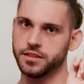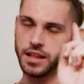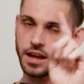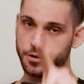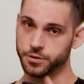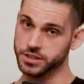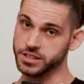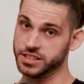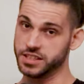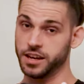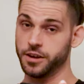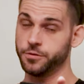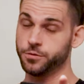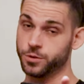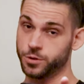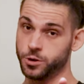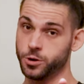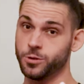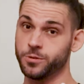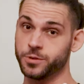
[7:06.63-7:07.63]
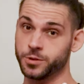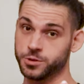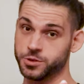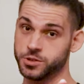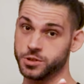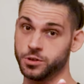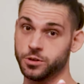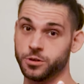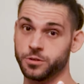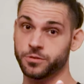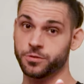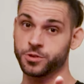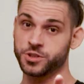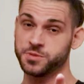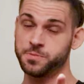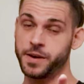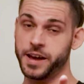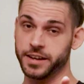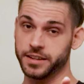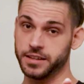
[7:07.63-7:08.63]
Now it's time for the overall score for
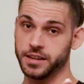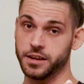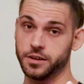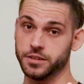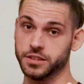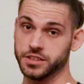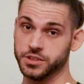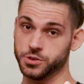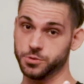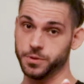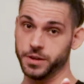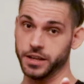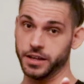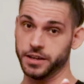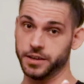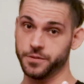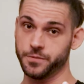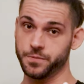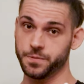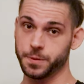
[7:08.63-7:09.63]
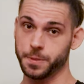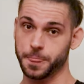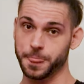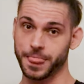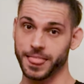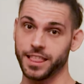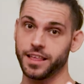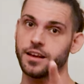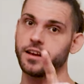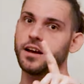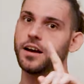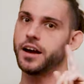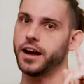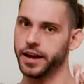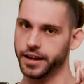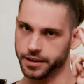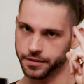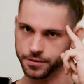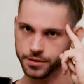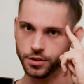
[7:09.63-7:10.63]
SmackDown this week.
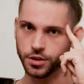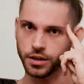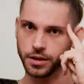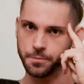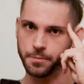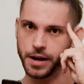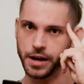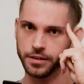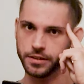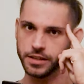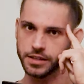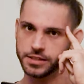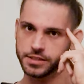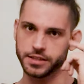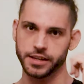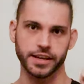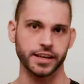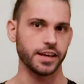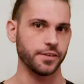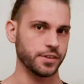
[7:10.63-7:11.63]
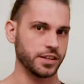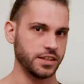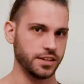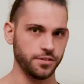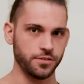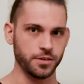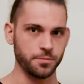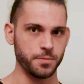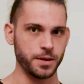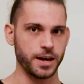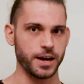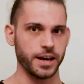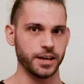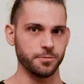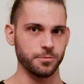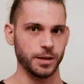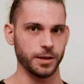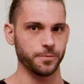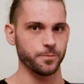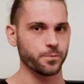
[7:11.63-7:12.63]
I have thought about this. I have a TV
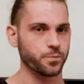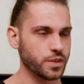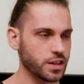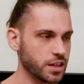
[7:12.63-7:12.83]
behind me.